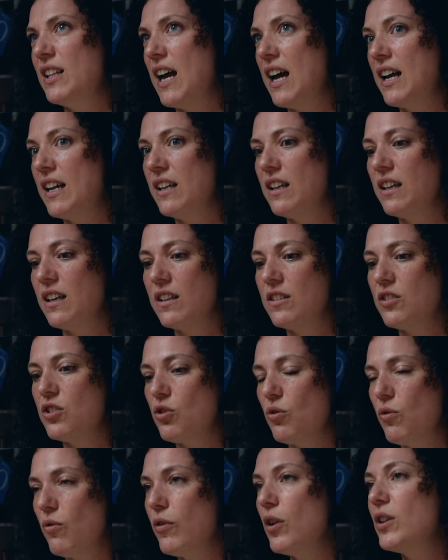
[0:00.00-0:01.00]
Like
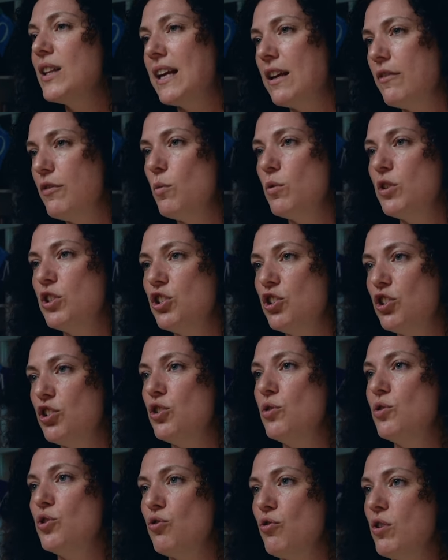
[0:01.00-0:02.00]
short, like if you wanted to just
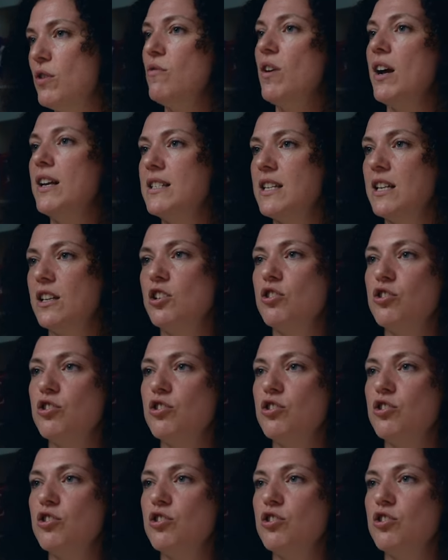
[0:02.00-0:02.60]
do screenwriting,